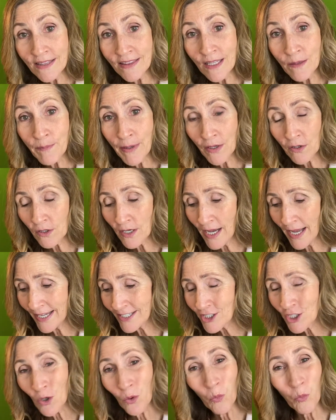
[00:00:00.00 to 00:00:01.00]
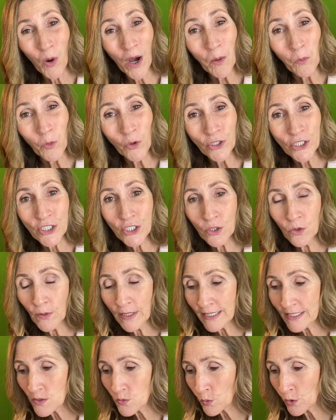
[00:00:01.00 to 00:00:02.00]
the bel canto, what we're doing
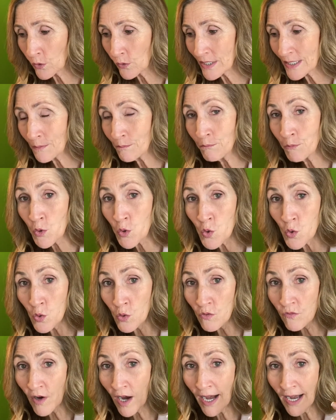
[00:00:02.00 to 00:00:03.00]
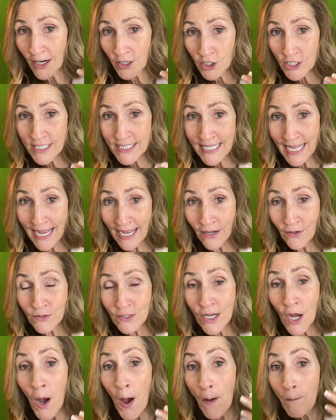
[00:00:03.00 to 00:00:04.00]
is we're going to move our sound
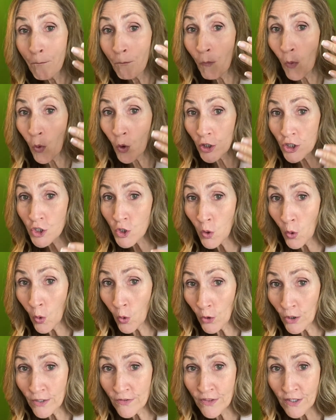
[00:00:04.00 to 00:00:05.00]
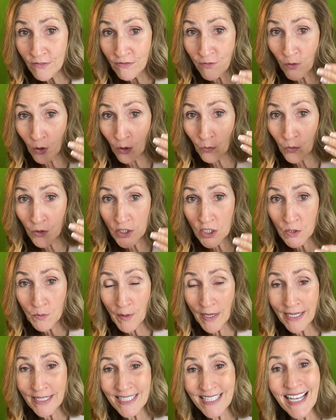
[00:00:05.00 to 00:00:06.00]
more toward the forward
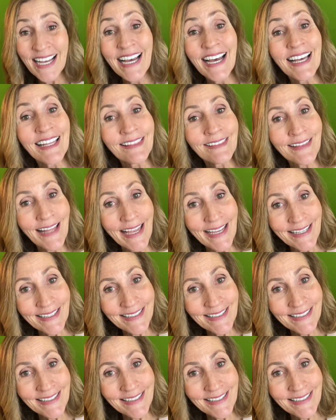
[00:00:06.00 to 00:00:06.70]
space like an